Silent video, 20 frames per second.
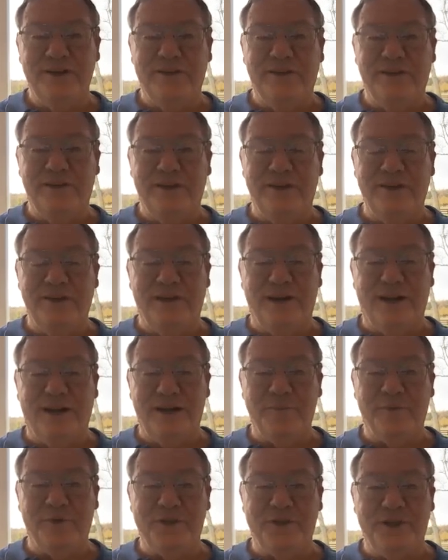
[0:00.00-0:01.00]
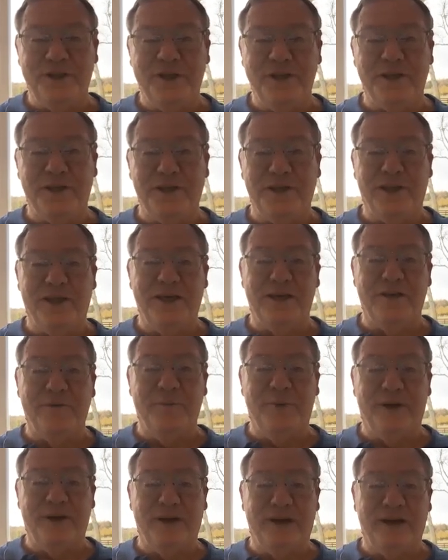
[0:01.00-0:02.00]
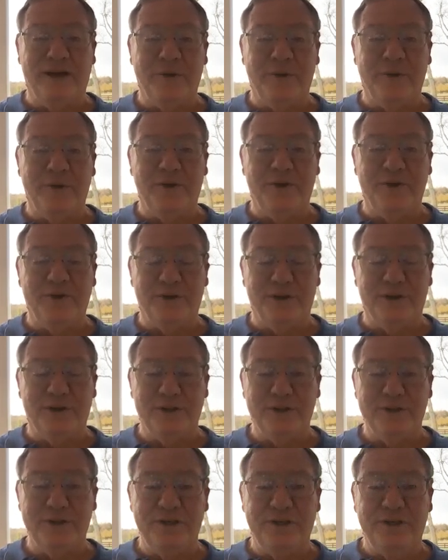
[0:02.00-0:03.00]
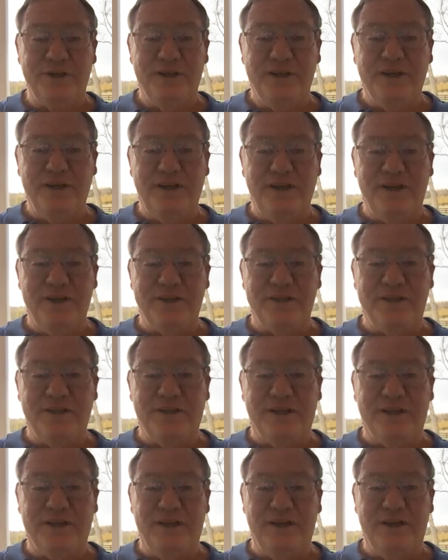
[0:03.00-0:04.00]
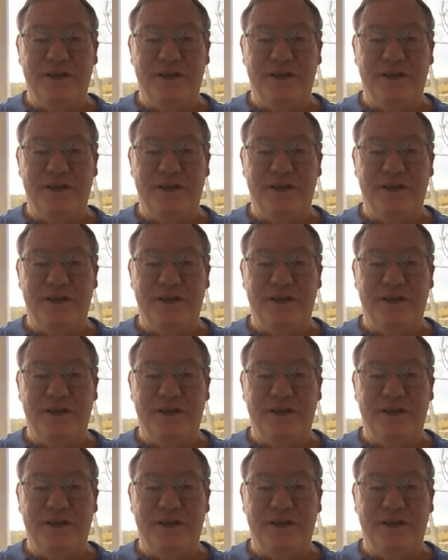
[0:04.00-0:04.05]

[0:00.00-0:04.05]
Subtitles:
that I particularly like about equity trust is that